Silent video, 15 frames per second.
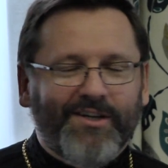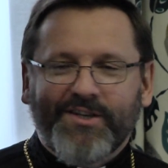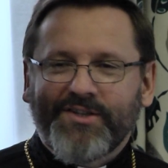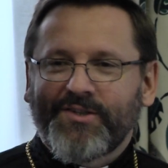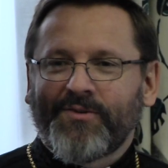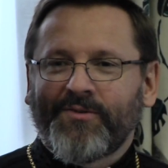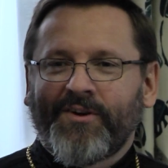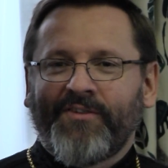
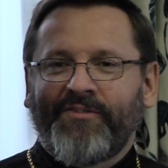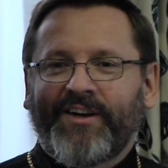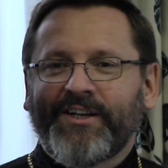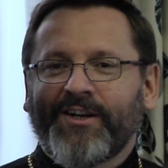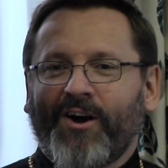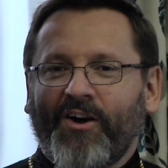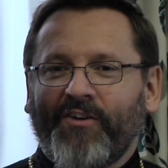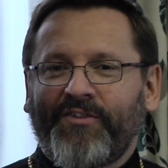So
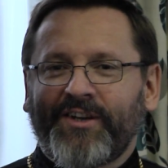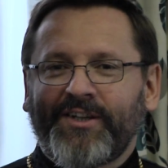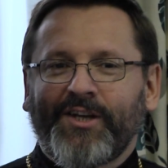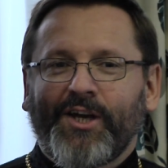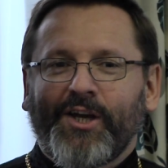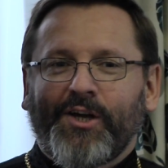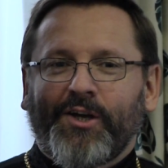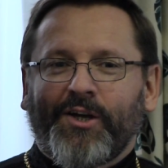very
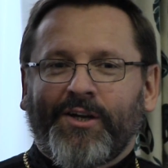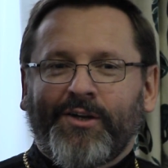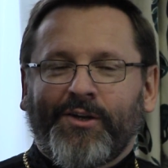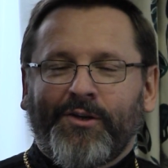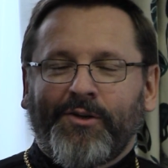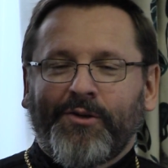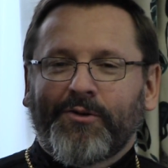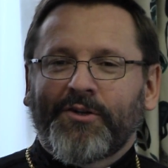often
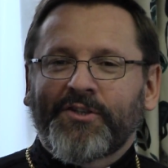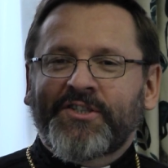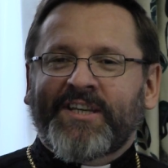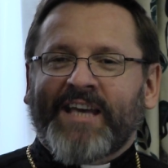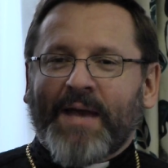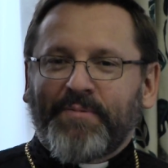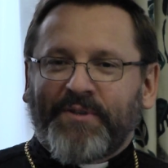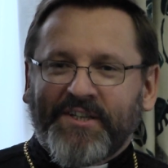
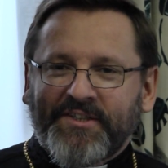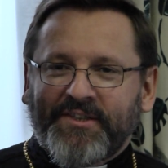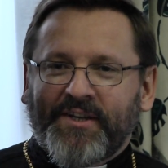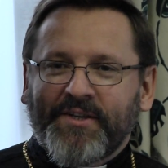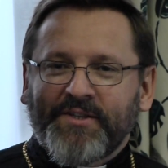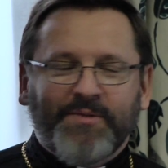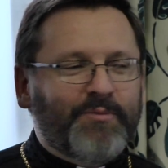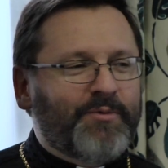
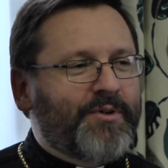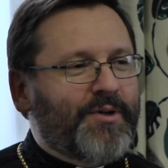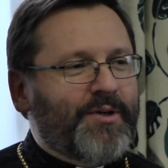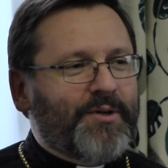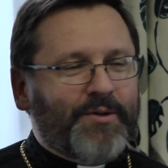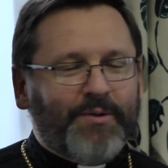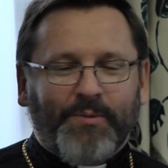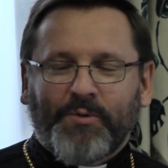Euroscepticism
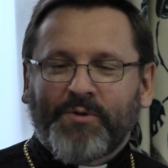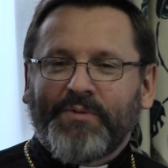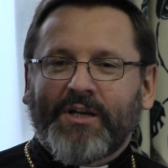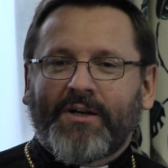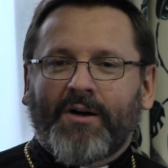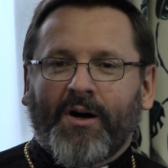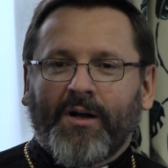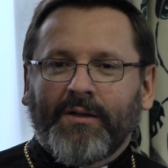would be
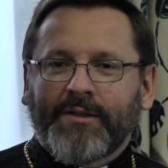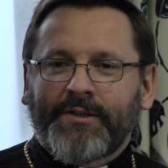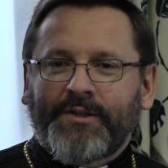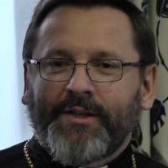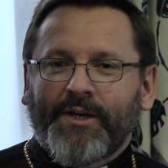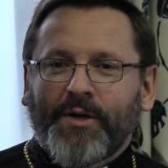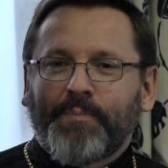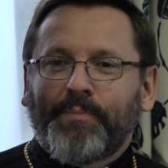
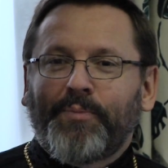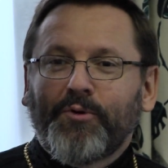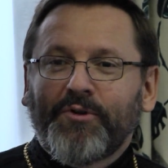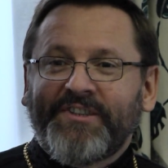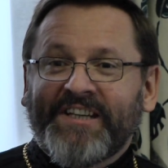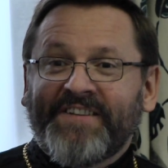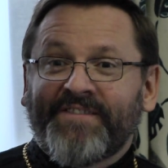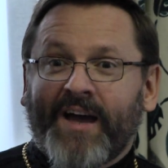called
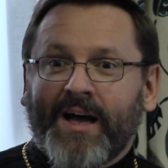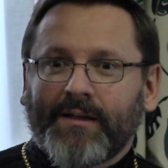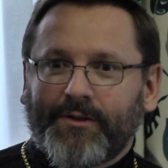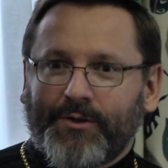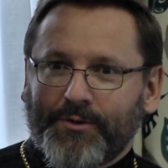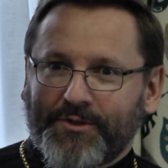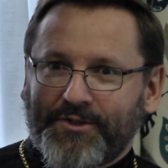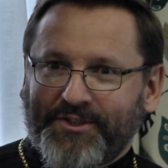Putin
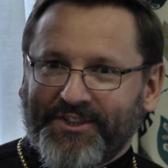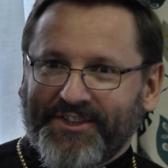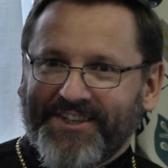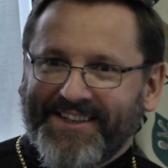values